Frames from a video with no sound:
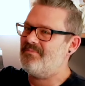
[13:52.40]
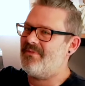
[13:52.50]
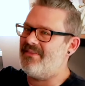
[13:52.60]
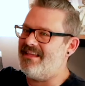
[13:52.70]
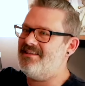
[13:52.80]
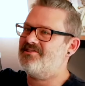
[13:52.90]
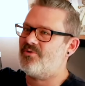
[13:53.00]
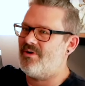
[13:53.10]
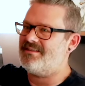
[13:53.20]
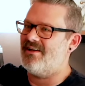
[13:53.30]
The
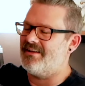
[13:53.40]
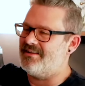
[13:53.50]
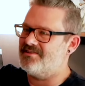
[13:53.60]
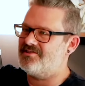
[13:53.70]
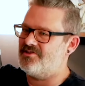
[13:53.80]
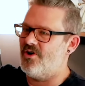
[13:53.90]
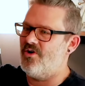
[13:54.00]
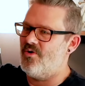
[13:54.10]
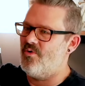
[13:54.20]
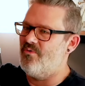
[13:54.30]
storytelling is
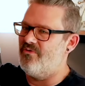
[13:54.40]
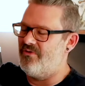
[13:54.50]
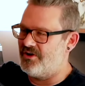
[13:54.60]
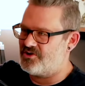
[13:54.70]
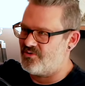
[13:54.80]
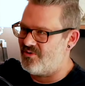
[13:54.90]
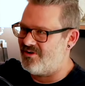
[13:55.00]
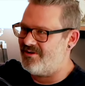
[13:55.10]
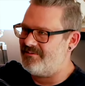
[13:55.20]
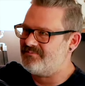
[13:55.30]
so
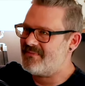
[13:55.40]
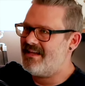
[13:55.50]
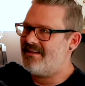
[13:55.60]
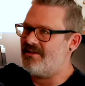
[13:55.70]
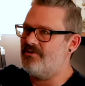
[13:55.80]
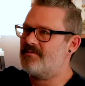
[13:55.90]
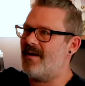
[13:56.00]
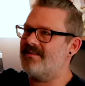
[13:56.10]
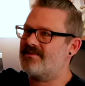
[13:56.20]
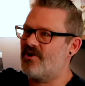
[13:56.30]
visual. You
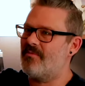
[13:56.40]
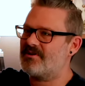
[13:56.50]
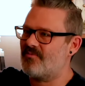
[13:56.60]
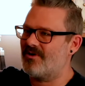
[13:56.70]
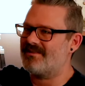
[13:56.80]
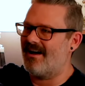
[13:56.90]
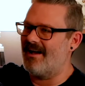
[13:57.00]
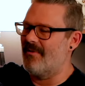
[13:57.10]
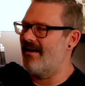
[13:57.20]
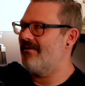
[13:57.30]
spend so much more
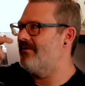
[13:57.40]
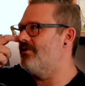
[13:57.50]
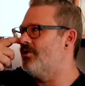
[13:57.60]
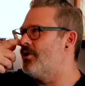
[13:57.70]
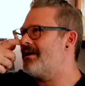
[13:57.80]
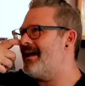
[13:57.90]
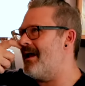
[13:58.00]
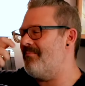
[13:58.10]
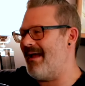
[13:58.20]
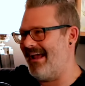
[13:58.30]
time looking
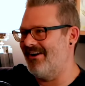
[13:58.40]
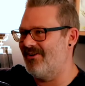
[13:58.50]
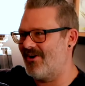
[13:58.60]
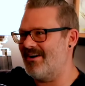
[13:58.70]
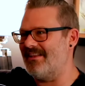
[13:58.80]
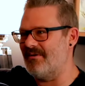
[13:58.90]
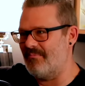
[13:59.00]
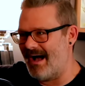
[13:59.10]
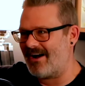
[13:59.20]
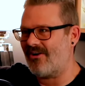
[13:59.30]
at panel art and the
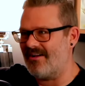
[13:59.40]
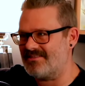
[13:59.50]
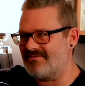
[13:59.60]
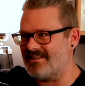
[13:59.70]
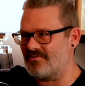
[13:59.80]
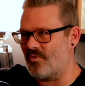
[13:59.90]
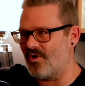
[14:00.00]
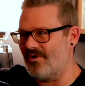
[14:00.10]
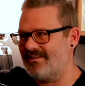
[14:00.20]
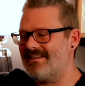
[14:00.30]
backgrounds of this
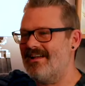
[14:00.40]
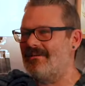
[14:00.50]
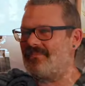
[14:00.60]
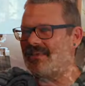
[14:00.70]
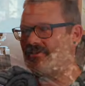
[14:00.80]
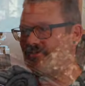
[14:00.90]
world than you